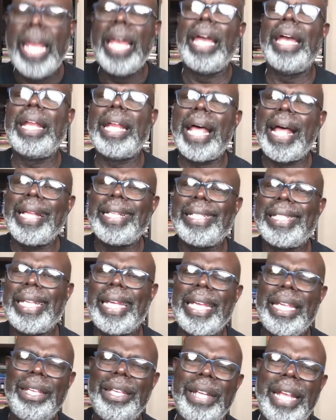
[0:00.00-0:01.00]
and I
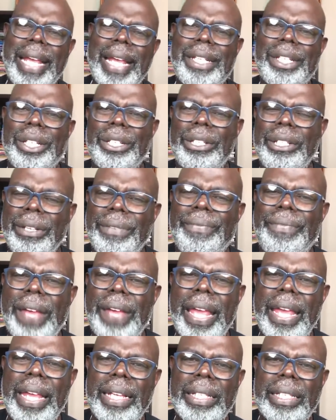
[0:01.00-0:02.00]
tell you that to your
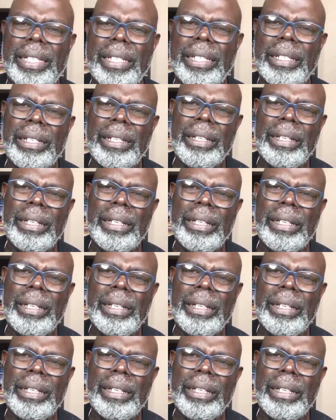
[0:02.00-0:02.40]
face.